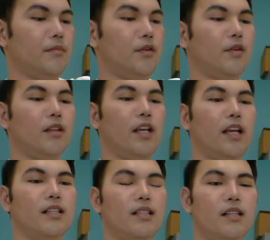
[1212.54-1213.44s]
Or like
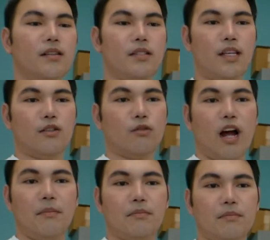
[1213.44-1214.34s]
until you see a
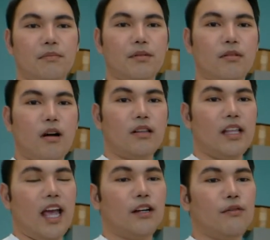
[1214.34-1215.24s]
drop on
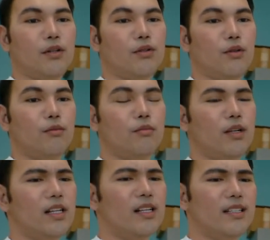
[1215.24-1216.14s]
the end of your tube.
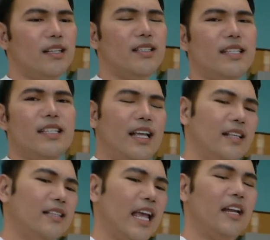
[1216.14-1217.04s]
Since
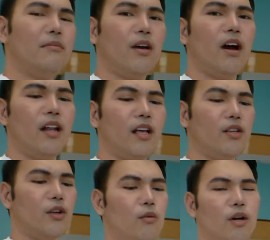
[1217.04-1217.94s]
it's antibiotic,
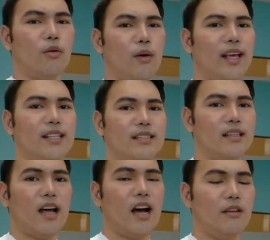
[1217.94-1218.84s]
you don't want to waste a
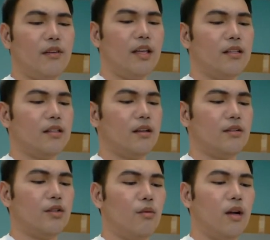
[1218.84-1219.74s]
lot of it
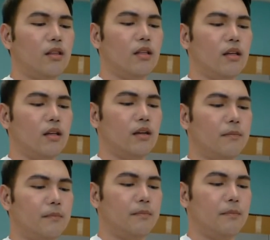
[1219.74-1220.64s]
because you want the
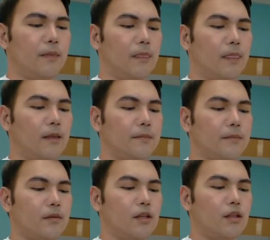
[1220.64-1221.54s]

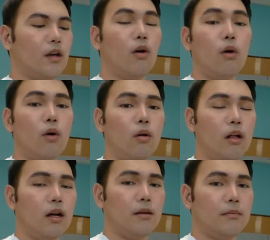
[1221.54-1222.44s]

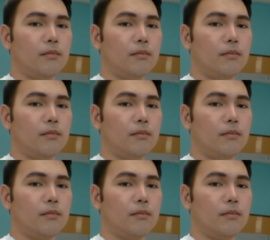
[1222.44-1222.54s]
whole